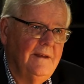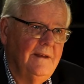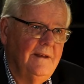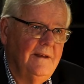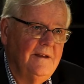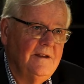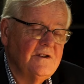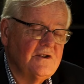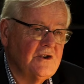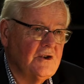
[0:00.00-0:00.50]

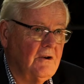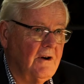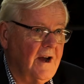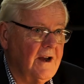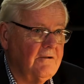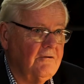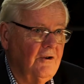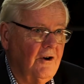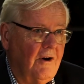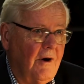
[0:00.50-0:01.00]
So I
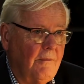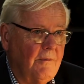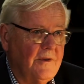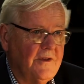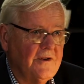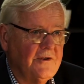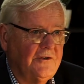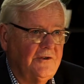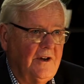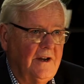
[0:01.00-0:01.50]
grew up with
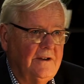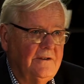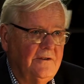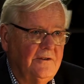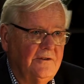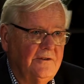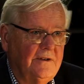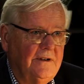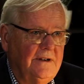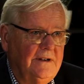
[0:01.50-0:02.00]
a
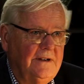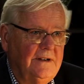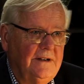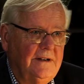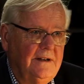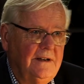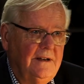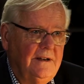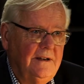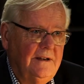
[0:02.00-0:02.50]
sense
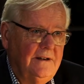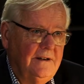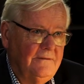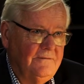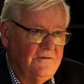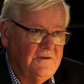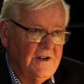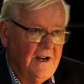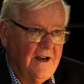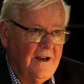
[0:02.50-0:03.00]

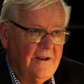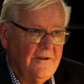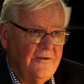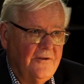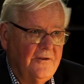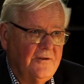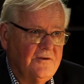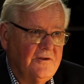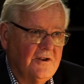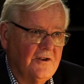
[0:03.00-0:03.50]

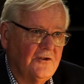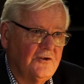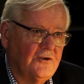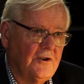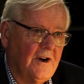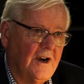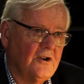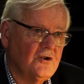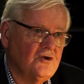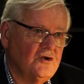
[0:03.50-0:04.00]
death,
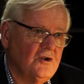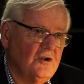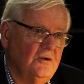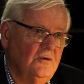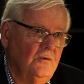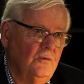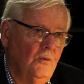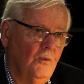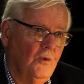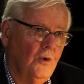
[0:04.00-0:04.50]

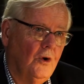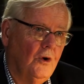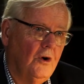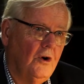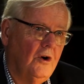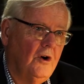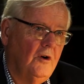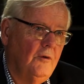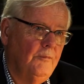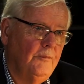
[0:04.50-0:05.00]
destruction,
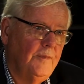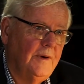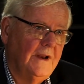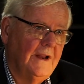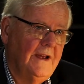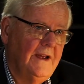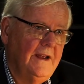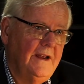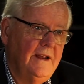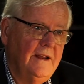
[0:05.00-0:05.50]
war,
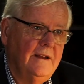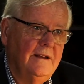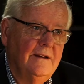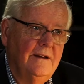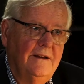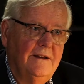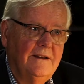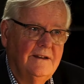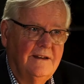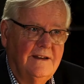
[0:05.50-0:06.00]
plague,
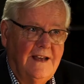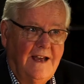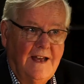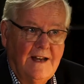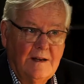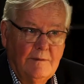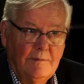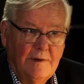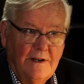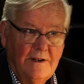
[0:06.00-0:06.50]

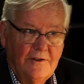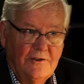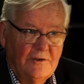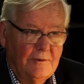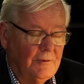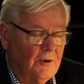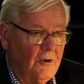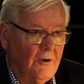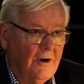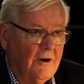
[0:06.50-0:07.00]
cannibalism
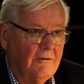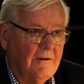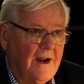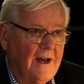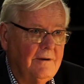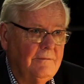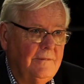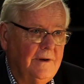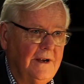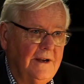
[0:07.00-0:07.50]
all
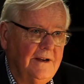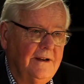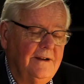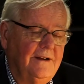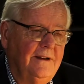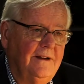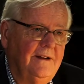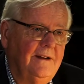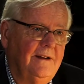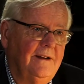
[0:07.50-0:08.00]
around me.
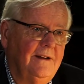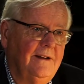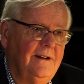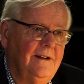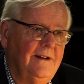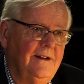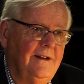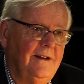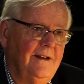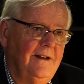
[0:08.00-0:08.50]

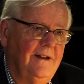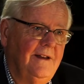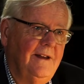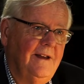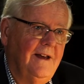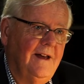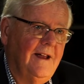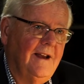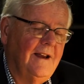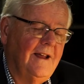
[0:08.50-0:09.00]

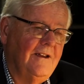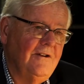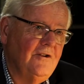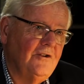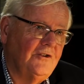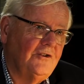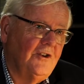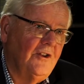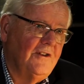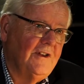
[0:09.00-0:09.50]
And I
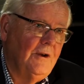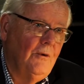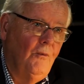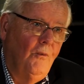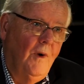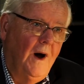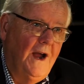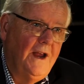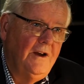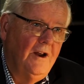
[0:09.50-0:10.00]
used to think,
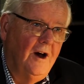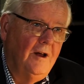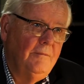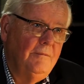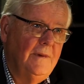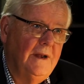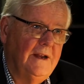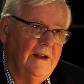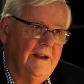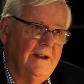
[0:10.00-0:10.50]
why not
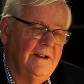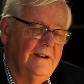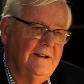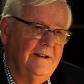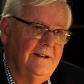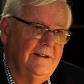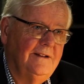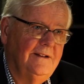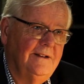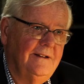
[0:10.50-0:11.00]
me?
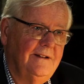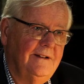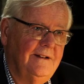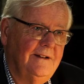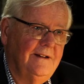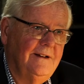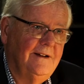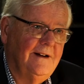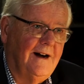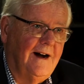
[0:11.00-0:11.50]

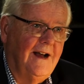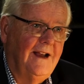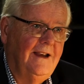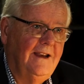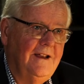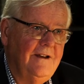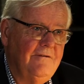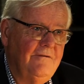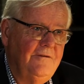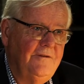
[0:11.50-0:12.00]
I
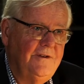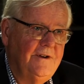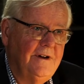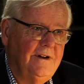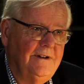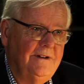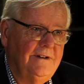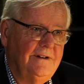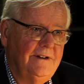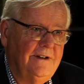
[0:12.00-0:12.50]
lived
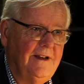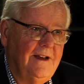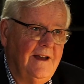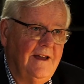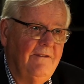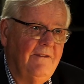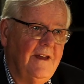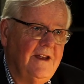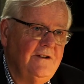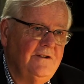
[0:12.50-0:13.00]

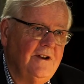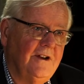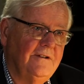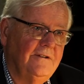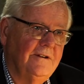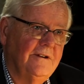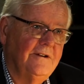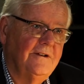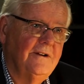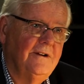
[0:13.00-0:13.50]
and they didn't.